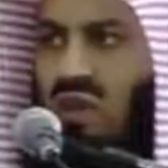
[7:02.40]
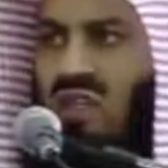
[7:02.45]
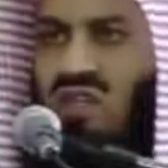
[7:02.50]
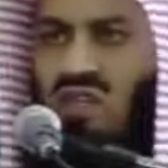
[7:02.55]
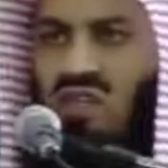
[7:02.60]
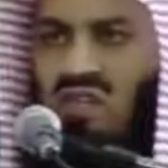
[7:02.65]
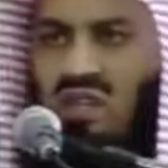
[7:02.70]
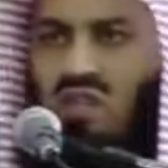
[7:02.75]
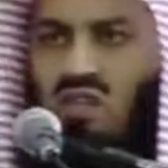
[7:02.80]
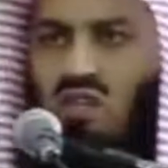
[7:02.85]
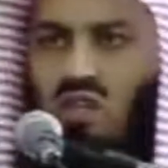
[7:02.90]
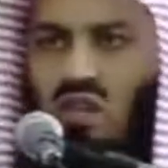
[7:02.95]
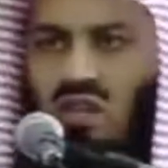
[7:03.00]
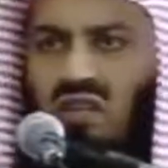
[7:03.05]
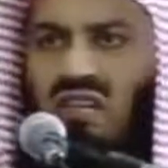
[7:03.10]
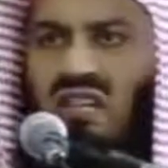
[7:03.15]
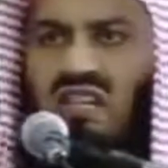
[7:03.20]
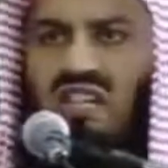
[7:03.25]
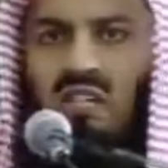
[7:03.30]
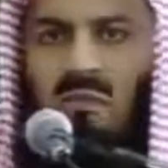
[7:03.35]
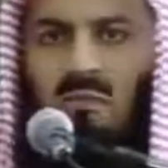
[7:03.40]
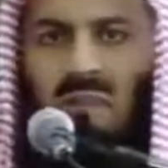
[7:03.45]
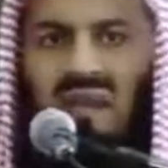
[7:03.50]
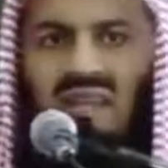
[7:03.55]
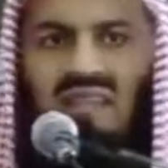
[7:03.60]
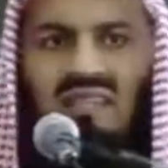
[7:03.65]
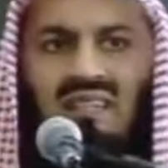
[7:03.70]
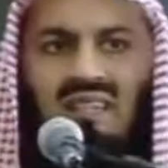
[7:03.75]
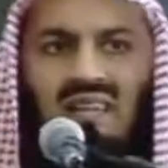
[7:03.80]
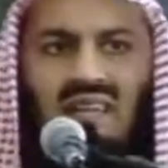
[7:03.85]
which does not
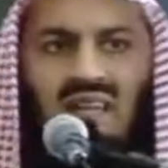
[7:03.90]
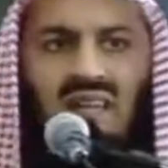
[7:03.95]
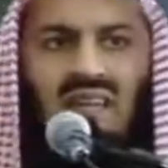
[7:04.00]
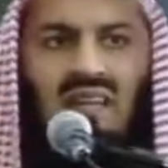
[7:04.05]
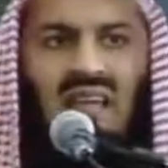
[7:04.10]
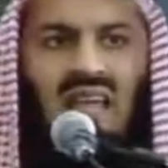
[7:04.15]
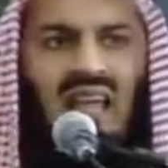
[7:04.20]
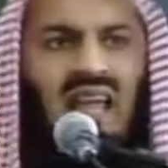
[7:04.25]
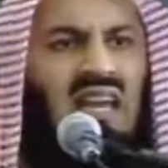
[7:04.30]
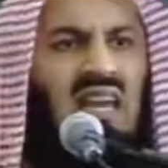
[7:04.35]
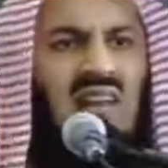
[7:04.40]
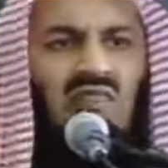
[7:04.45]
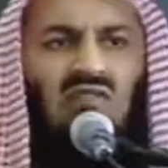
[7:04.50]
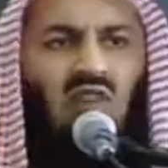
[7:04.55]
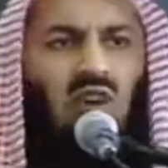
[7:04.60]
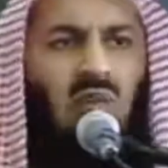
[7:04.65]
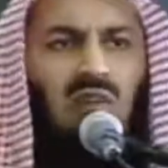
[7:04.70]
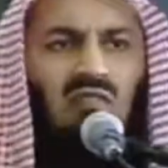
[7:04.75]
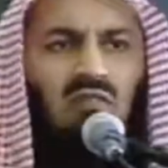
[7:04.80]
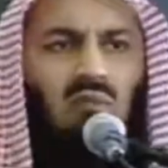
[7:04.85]
respect any form